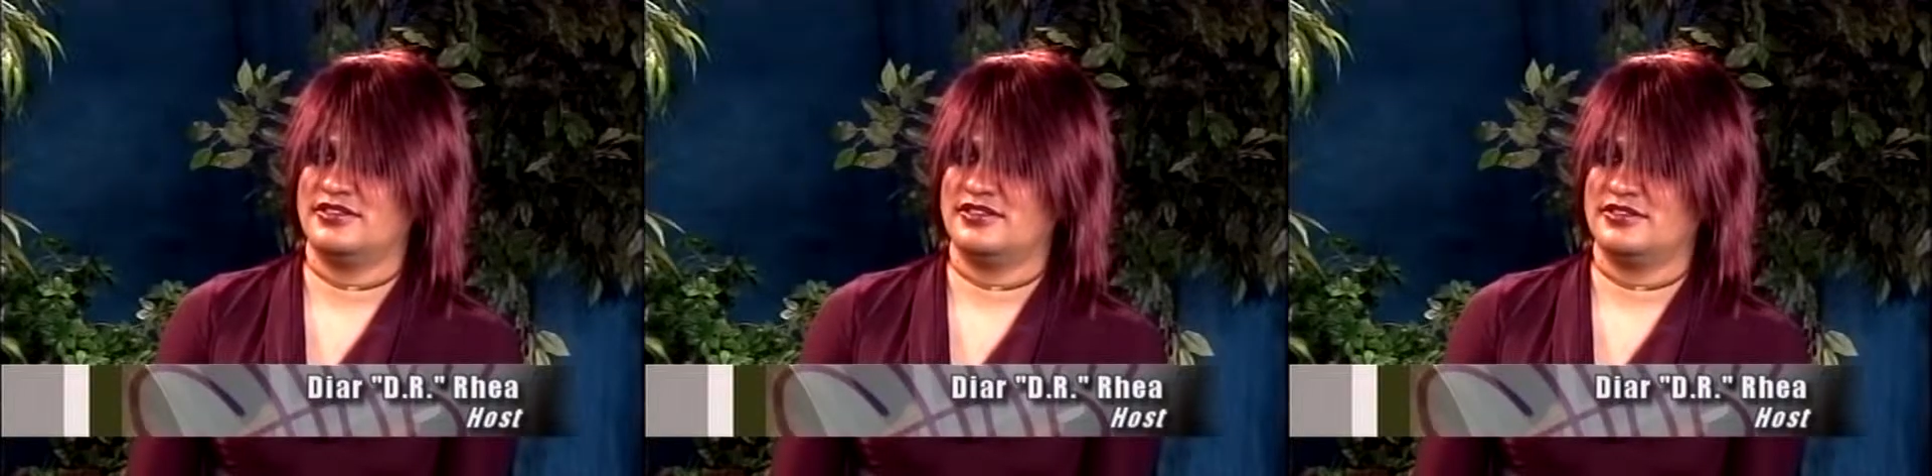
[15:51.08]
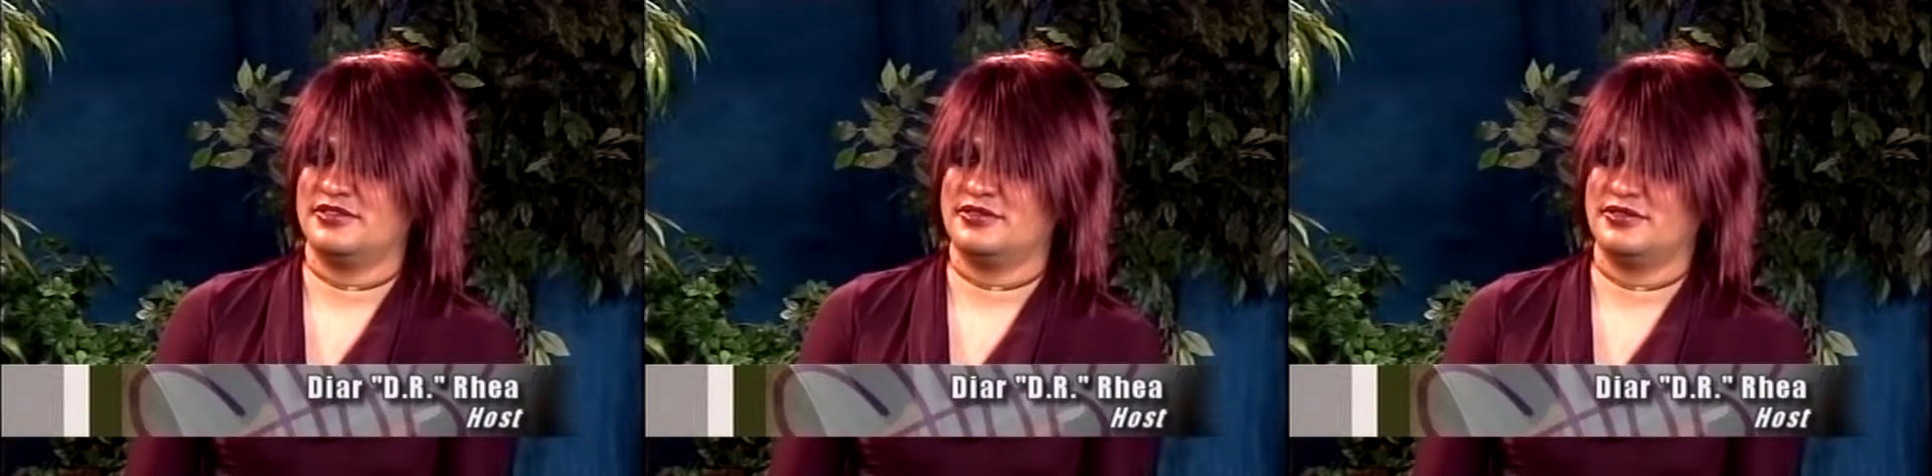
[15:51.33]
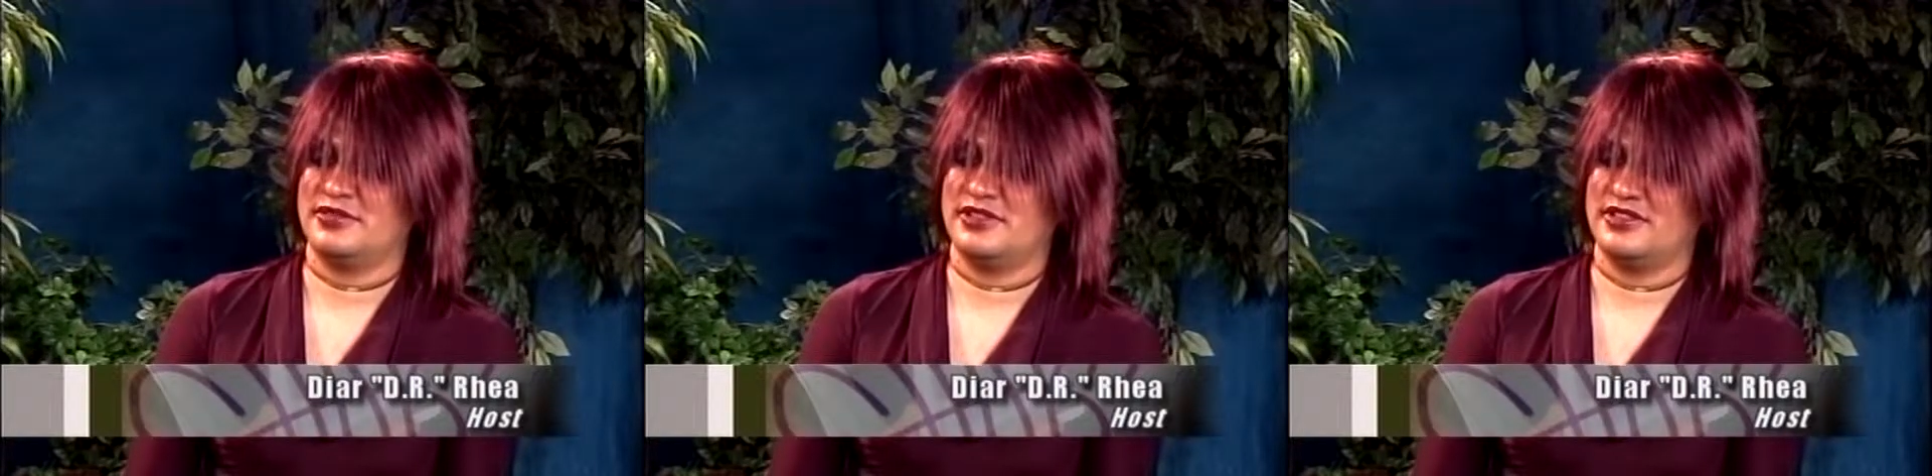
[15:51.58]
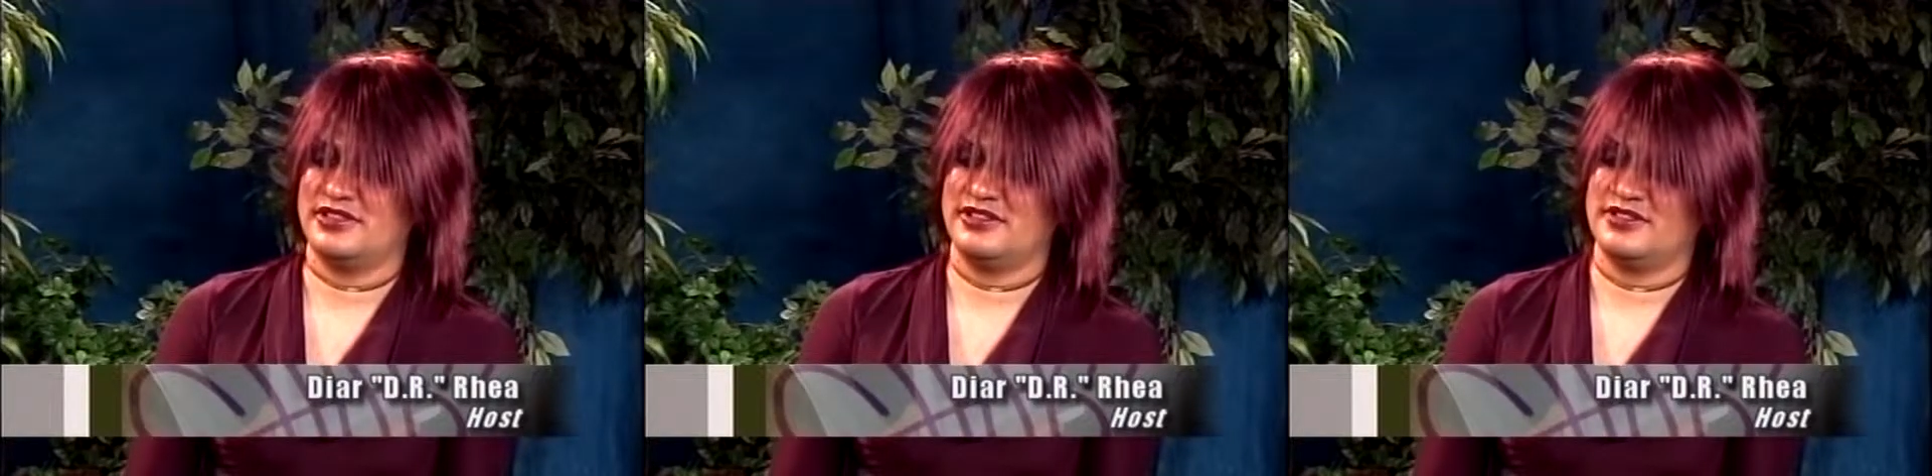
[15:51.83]
see what
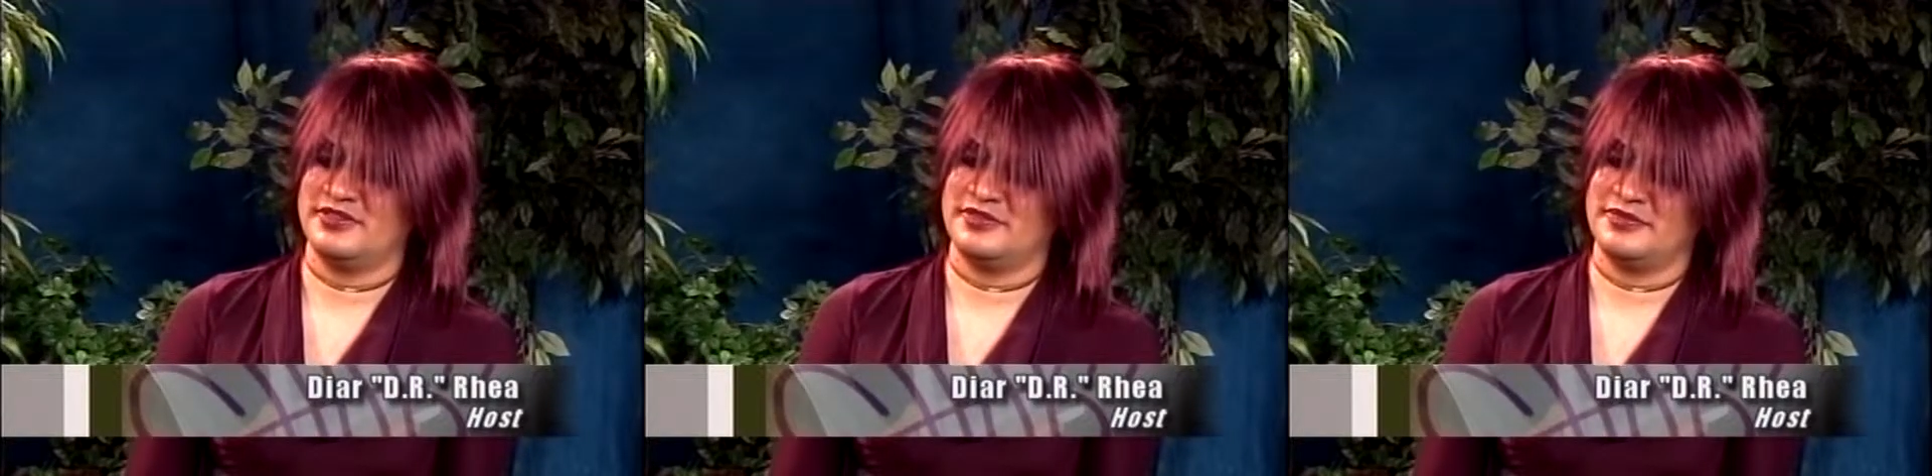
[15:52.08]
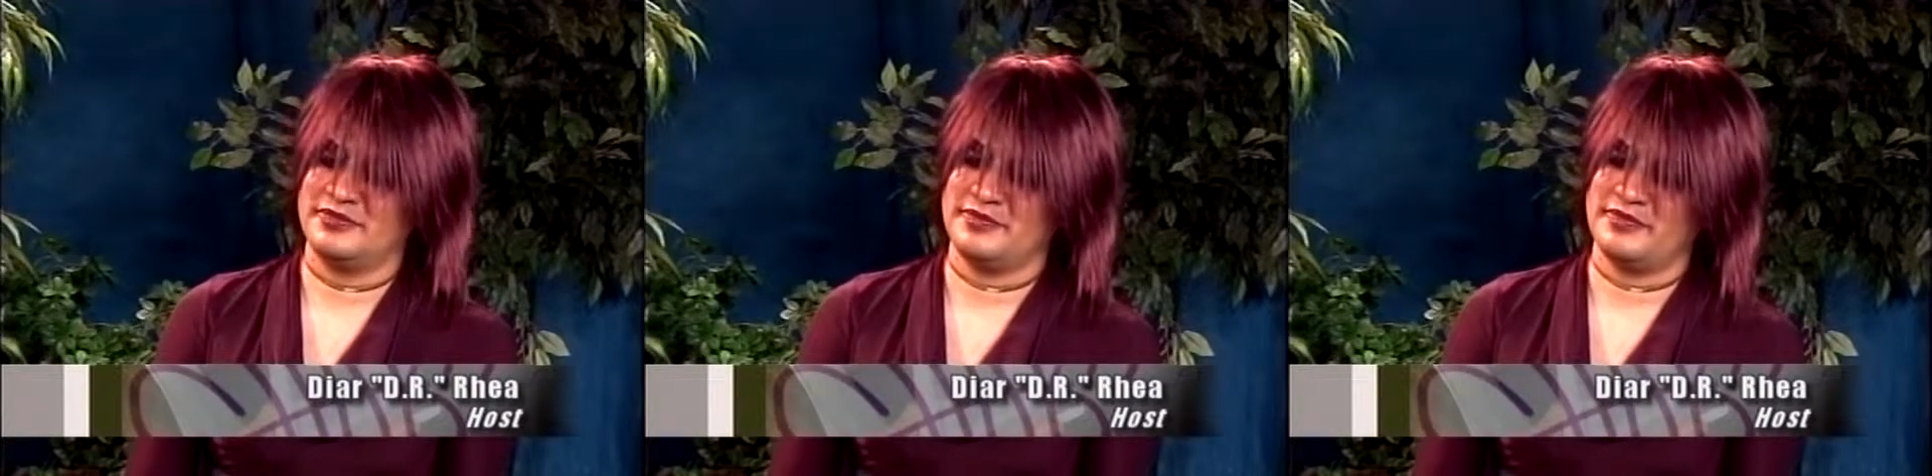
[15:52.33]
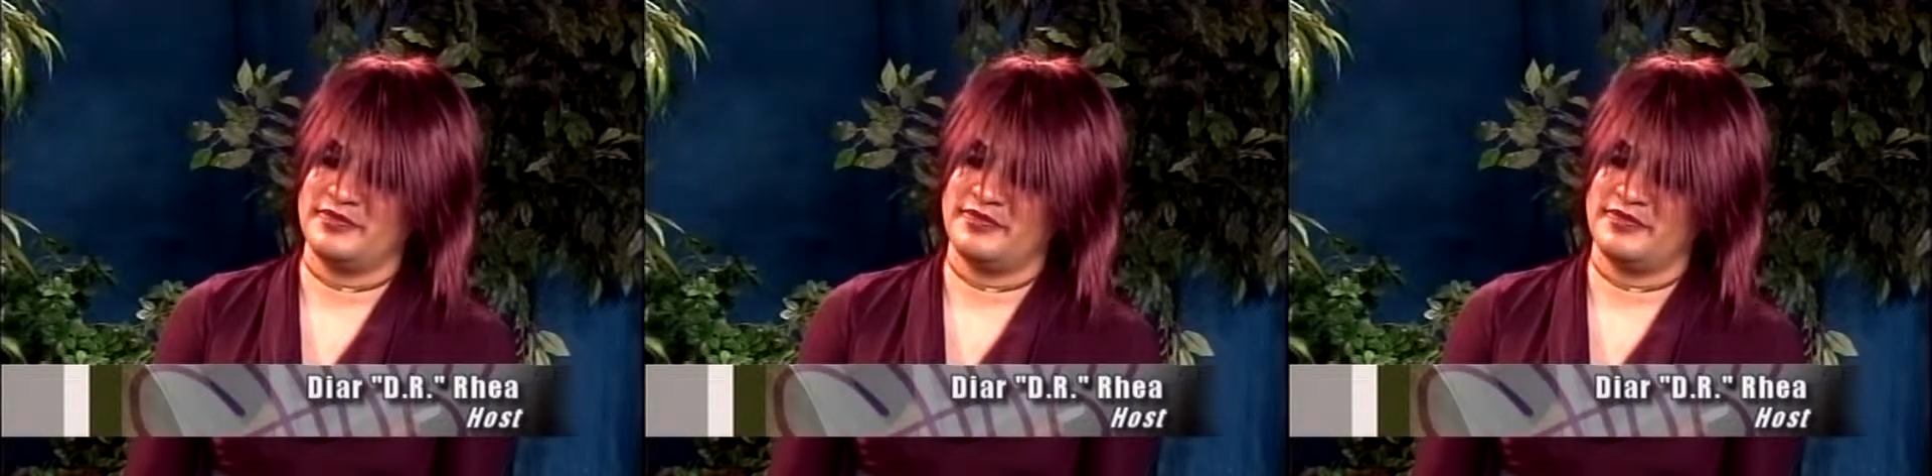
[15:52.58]
I do and